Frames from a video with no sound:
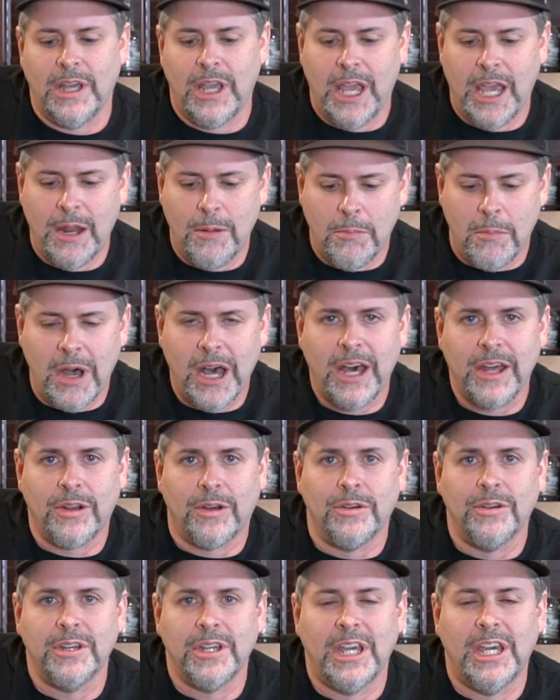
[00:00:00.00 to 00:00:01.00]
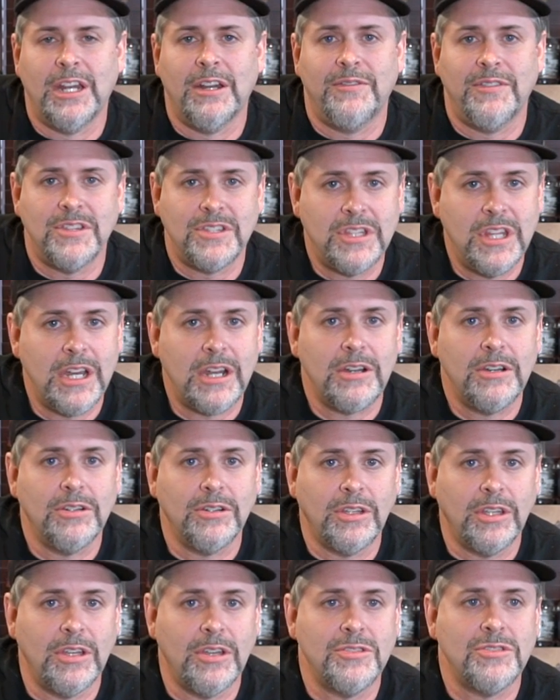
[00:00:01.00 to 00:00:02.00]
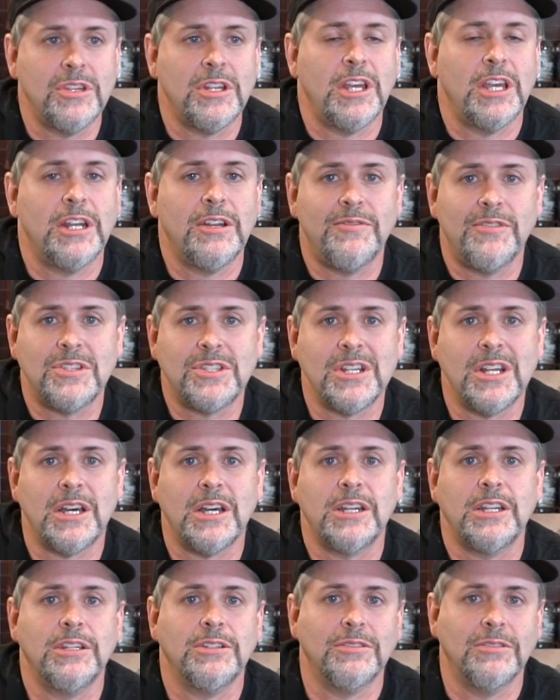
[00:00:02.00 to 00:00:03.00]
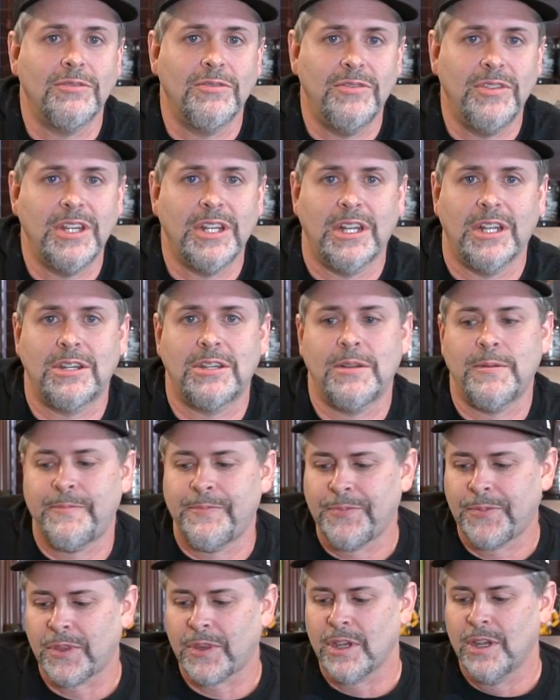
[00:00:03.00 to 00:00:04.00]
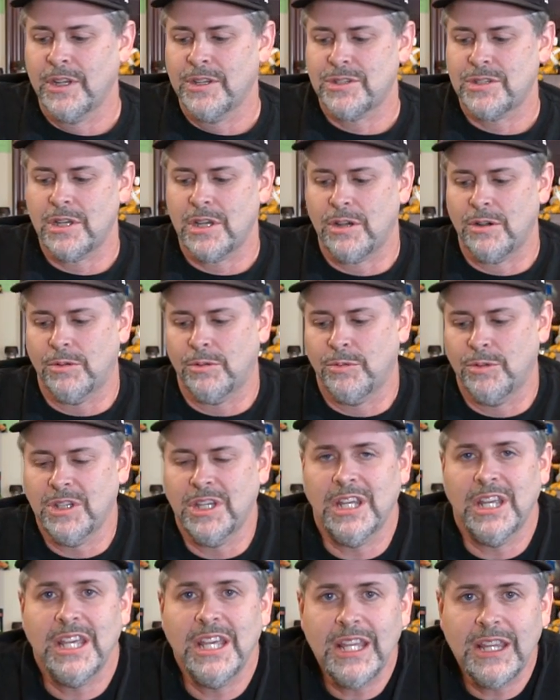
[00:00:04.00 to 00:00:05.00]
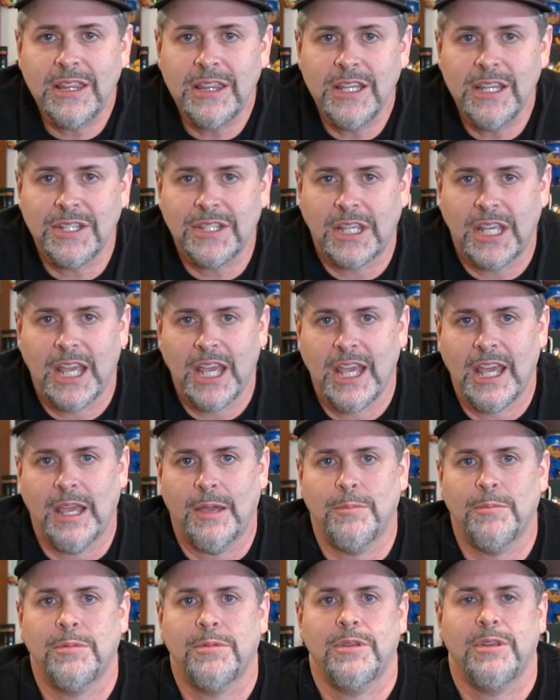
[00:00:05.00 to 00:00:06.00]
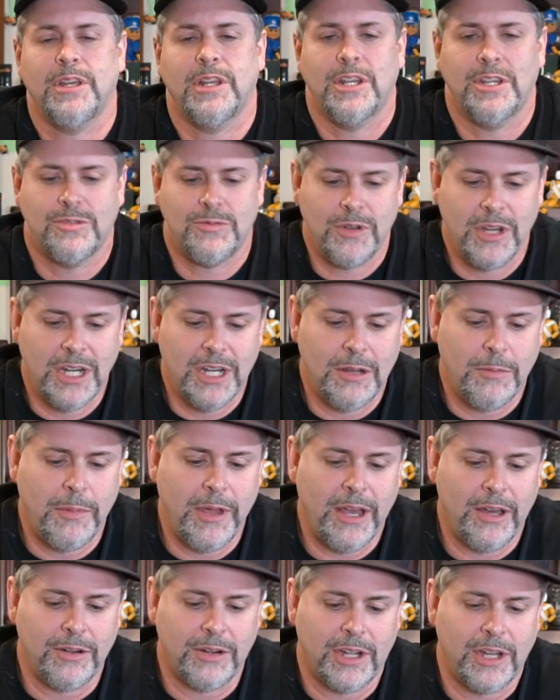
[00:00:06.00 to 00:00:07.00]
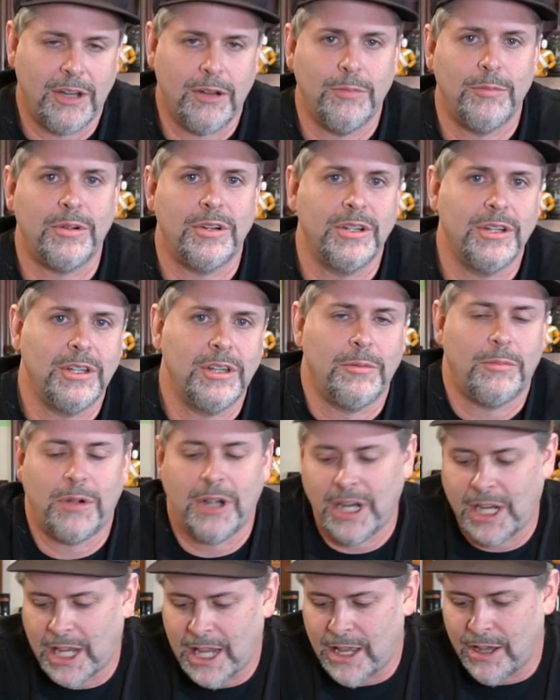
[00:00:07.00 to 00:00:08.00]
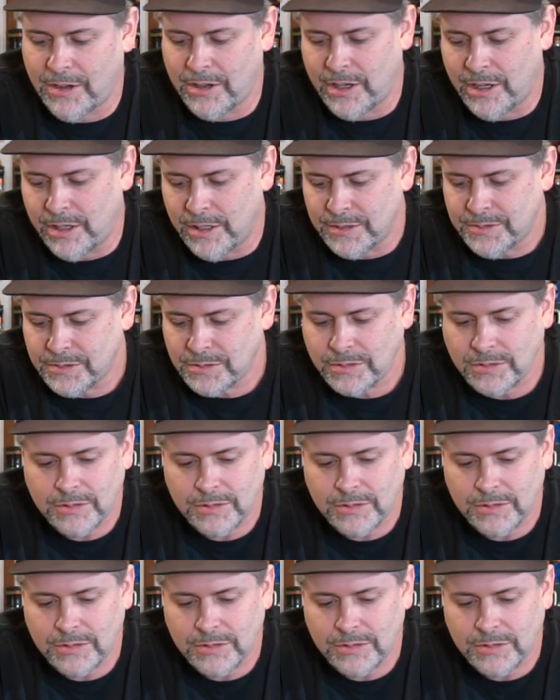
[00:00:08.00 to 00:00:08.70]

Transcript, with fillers: and model. And if it's there, he'll use it. And if it's not, he'll invent it. So when you hit this game and he's reading about Cobra and the Breakout and all,